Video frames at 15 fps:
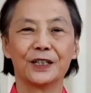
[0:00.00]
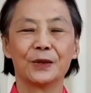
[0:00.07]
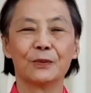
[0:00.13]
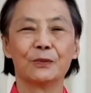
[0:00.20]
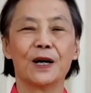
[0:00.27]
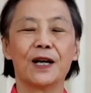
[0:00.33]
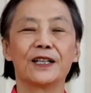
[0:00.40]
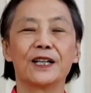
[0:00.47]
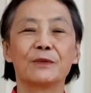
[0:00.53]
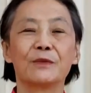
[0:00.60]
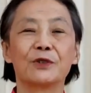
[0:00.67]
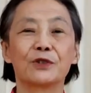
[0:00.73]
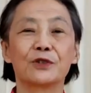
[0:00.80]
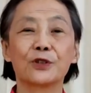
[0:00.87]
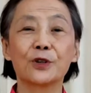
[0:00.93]
My name
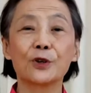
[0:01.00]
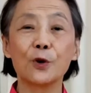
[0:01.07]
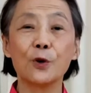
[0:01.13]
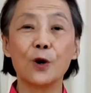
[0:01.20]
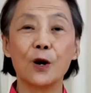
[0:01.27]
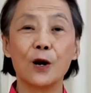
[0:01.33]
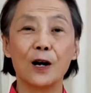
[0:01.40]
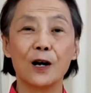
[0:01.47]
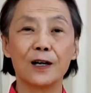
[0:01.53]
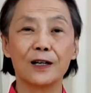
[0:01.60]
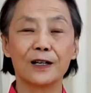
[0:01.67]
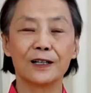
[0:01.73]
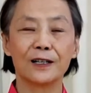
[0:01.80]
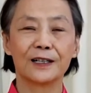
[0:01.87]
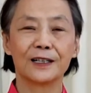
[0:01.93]
is Sui Huang
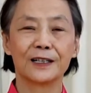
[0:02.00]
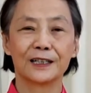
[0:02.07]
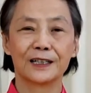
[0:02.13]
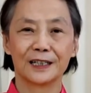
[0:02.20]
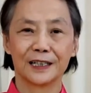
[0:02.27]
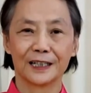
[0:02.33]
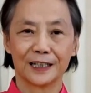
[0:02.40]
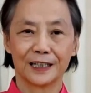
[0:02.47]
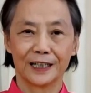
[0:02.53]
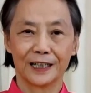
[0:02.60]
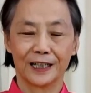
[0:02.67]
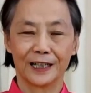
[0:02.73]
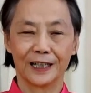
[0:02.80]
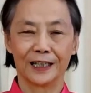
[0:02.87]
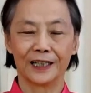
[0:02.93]

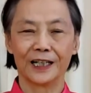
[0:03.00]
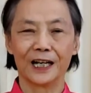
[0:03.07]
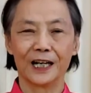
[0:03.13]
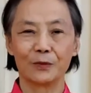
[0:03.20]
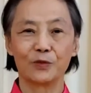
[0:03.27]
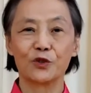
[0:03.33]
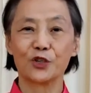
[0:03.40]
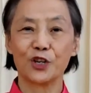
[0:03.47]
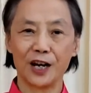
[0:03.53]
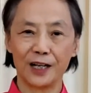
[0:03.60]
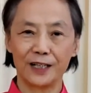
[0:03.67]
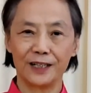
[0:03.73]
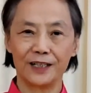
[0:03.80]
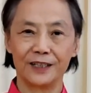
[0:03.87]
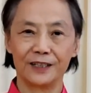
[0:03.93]
and I'm
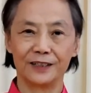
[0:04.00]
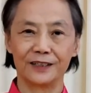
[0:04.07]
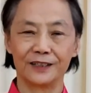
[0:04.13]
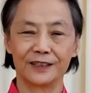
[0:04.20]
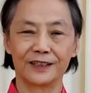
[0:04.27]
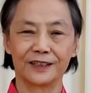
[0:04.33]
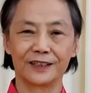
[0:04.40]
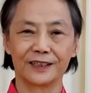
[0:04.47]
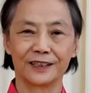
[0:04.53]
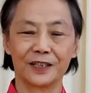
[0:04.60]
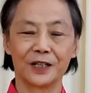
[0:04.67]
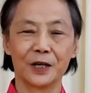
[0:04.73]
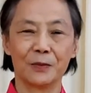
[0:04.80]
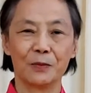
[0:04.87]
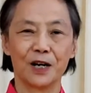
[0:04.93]
Chinese.
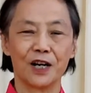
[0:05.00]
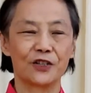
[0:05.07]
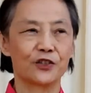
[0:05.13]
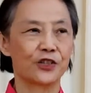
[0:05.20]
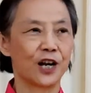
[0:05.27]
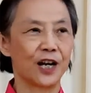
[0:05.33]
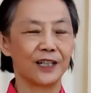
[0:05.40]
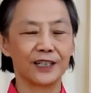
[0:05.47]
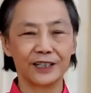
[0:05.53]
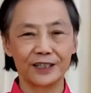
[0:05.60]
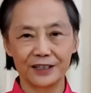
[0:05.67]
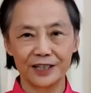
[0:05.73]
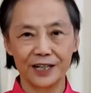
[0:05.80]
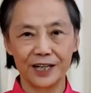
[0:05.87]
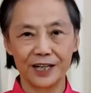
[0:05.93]
My Chinese
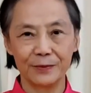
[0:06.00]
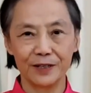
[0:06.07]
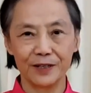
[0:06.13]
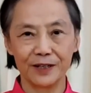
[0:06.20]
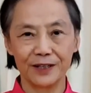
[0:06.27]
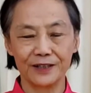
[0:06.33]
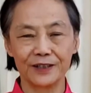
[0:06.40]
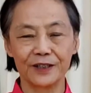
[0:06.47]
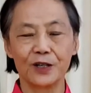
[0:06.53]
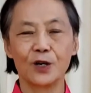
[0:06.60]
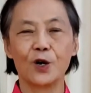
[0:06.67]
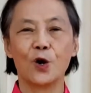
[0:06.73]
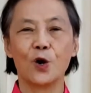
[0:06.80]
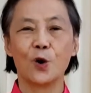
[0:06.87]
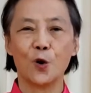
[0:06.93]
name is
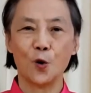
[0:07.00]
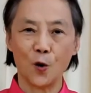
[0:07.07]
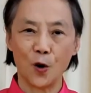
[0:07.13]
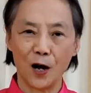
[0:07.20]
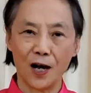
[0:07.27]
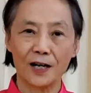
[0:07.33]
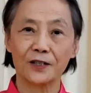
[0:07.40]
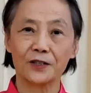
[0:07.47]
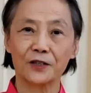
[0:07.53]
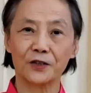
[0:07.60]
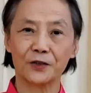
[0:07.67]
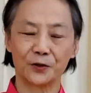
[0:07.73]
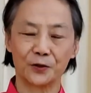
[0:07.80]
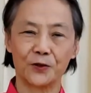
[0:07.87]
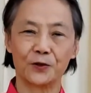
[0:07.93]
Huang
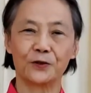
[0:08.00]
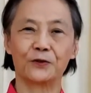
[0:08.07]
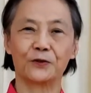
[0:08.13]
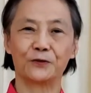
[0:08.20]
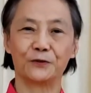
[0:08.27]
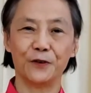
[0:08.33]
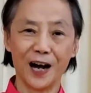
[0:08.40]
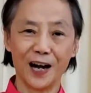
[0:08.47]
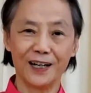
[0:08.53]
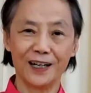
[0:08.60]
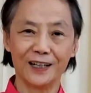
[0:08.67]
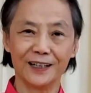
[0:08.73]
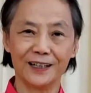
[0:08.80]
Sui Fang.